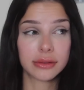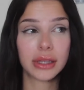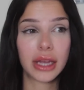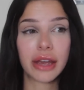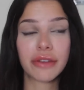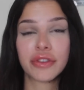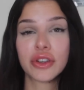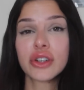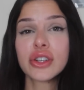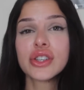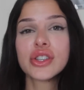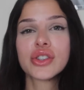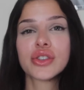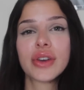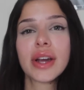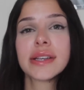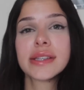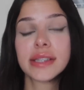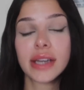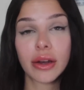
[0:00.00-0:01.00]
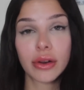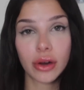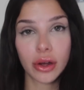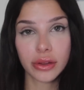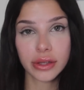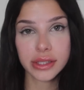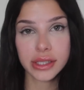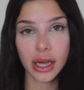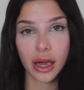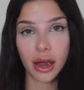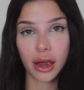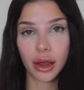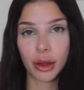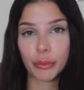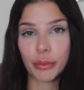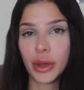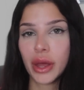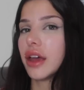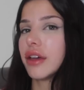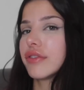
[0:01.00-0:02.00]
If you're stressed out all the
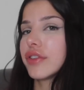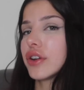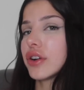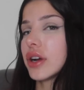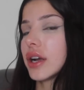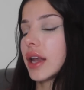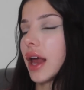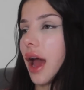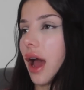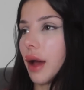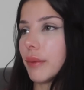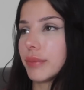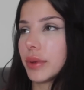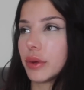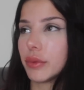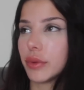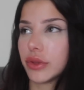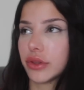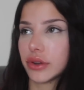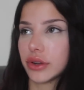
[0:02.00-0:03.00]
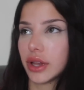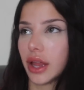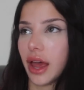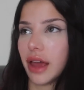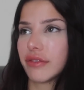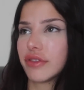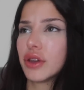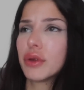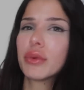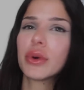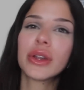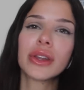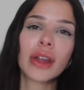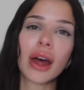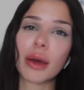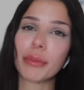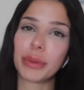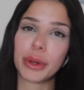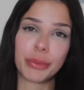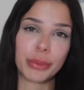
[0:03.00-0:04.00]
time, if you're unhappy with your life, you will
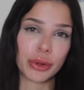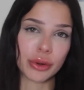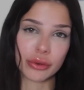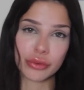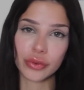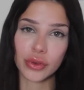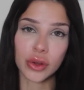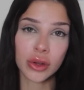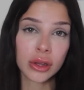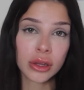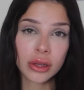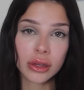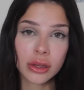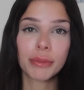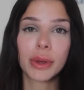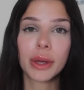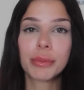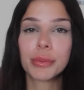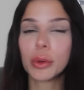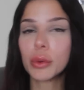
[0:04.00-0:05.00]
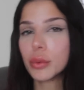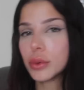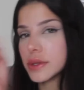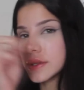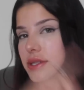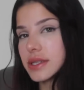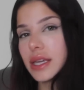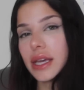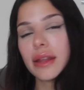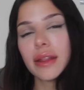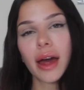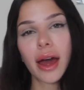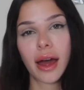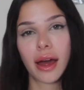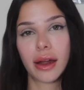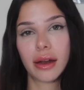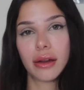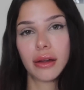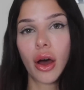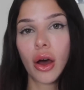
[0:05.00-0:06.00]
not be beautiful. People will see
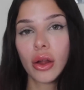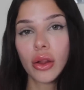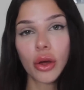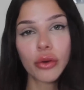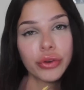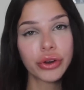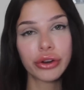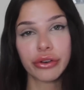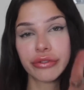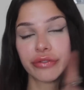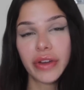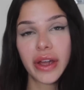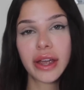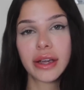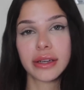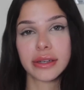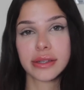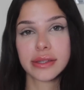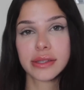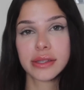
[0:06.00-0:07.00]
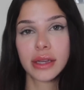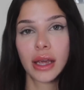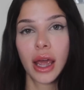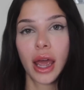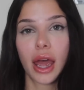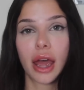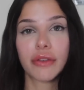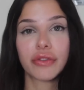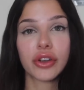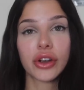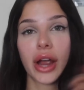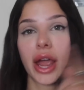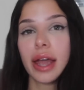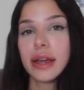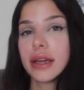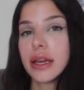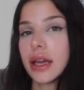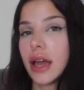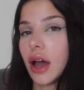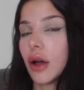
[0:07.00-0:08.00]
that all over your face. If you're
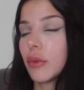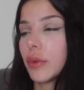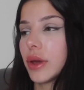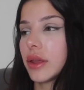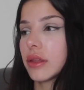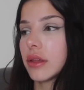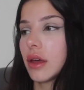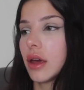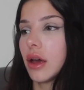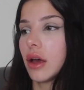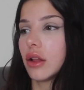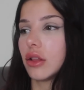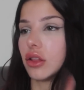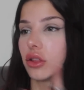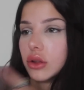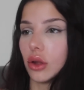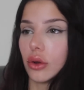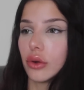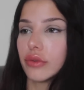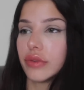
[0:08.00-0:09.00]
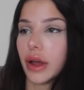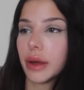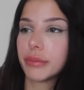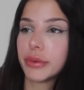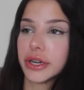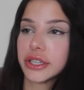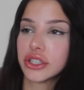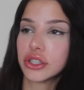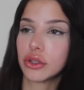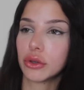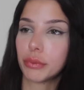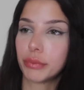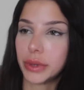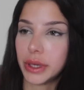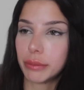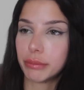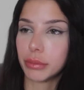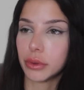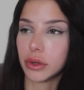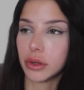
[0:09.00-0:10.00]
hanging out with low vibrational
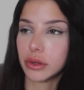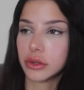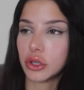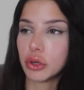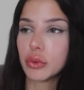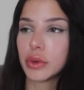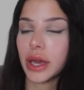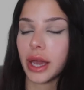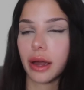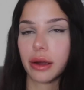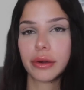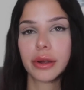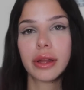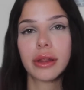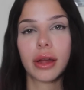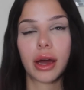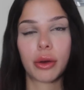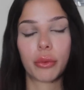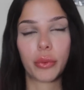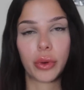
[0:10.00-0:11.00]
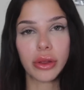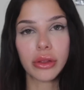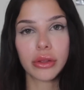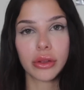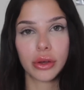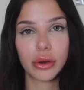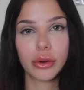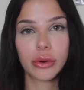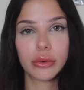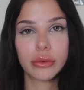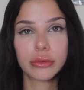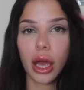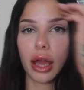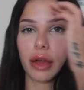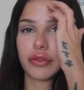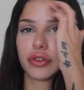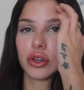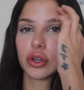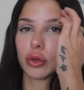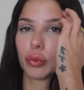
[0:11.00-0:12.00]
people, you carry that with you.
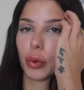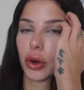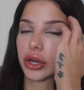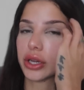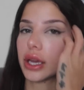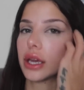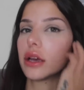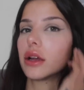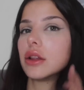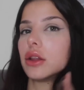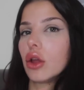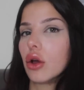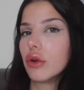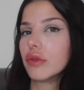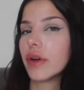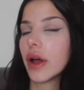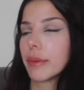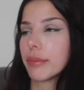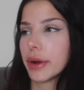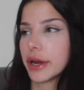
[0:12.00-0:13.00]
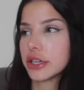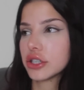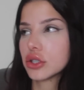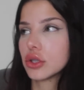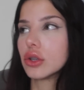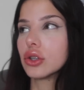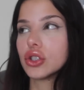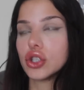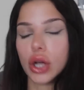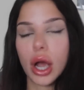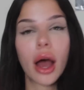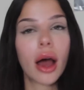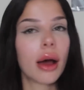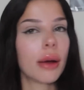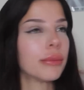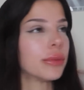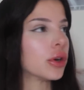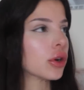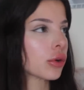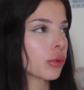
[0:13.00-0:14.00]
If you're working a low vibrational
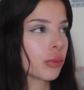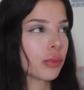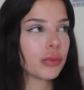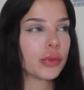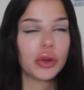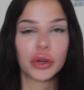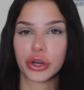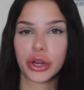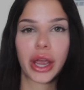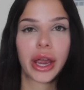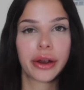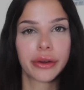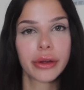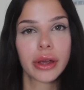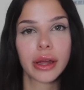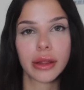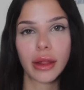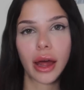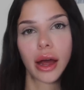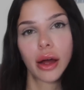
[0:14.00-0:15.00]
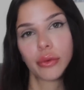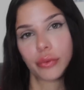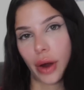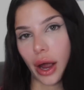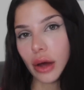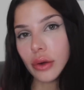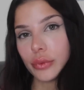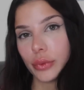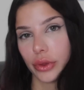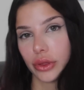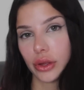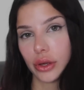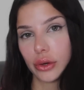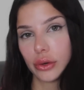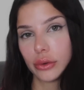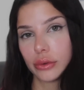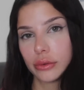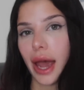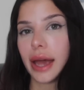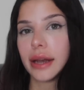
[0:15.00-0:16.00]
job, you're carrying that around with
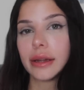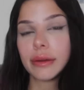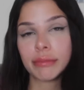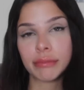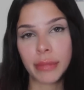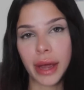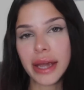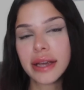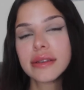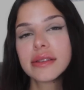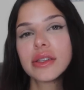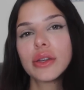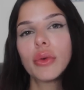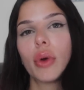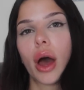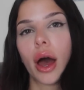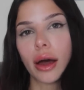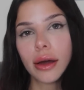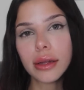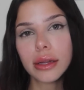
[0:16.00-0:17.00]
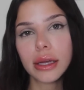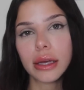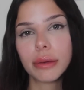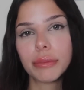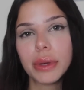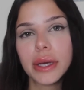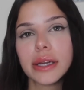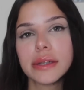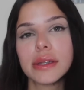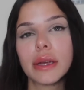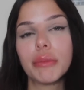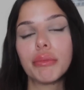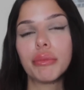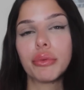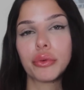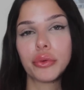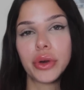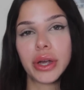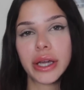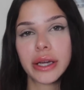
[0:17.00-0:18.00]
you. And it makes you ugly because it
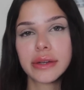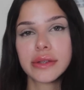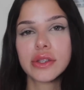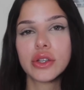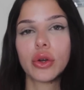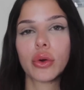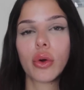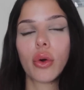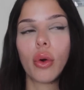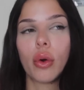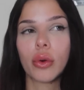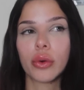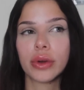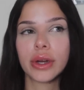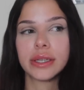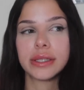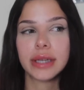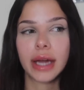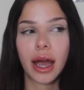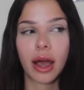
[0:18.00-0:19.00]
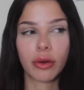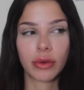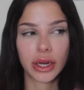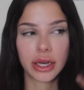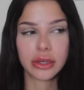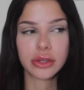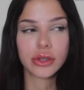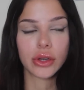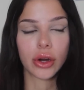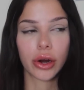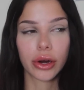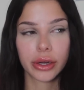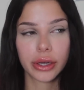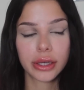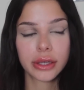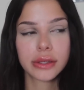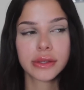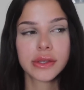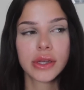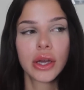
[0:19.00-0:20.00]
brings your aura down. It
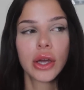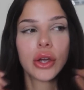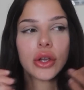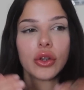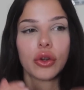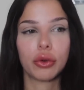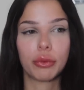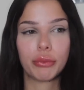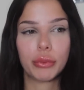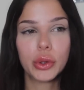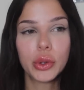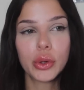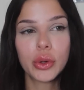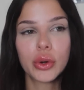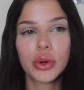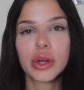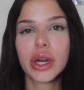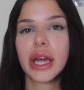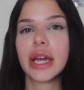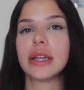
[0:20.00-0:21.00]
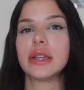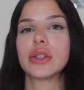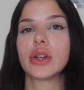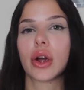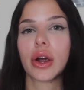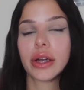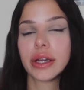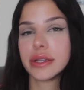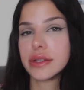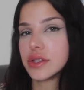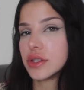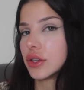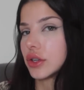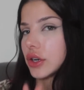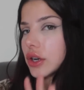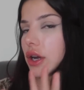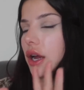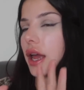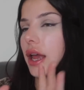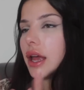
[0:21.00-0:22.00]
darkens your mood, it darkens
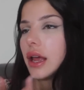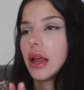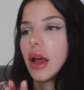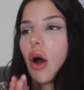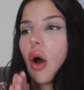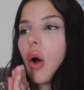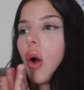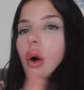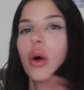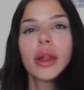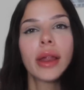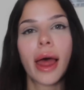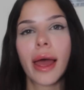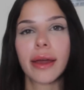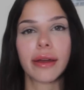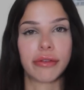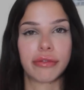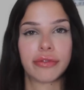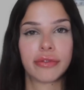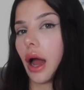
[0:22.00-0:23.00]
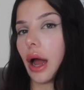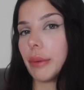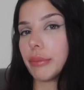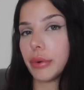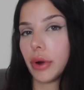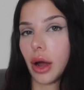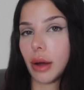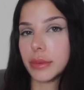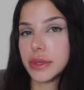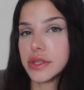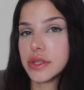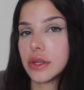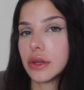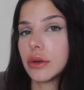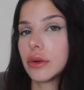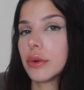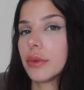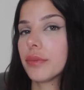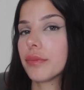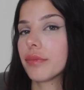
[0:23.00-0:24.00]
your whole life. I promise
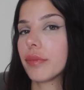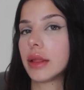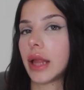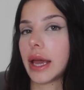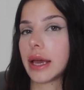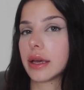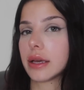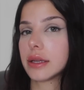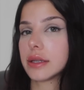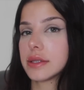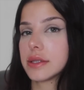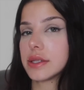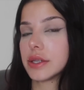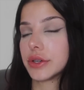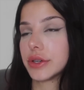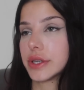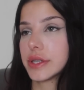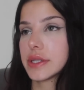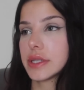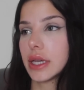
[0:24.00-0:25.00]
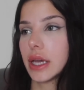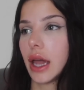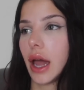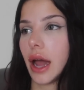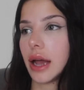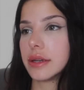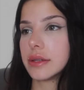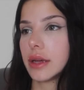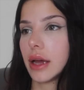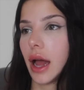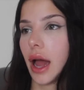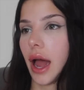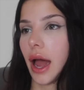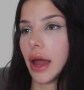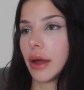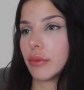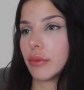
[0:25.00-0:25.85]
you, like seriously, I